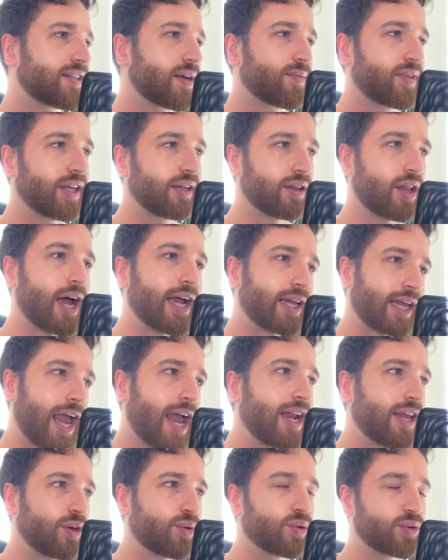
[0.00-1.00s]
something like
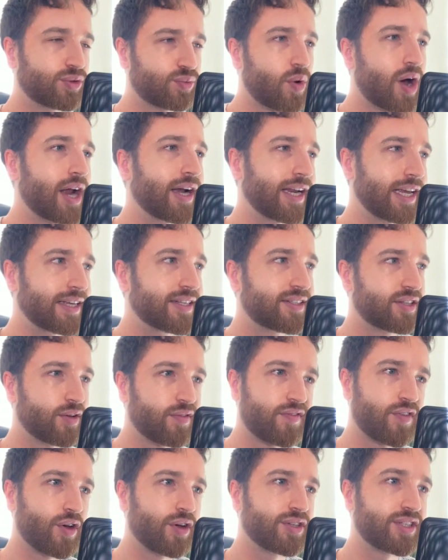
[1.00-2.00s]
n equals 1 is
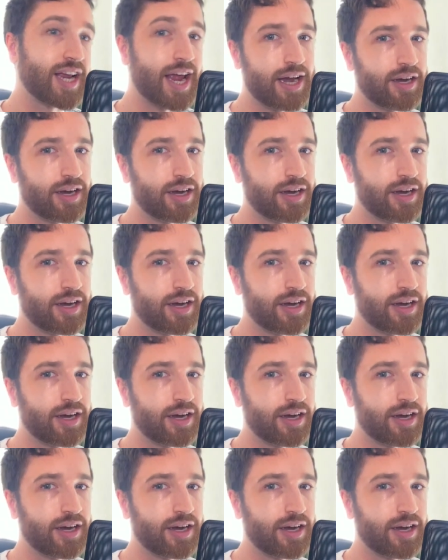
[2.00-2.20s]
the first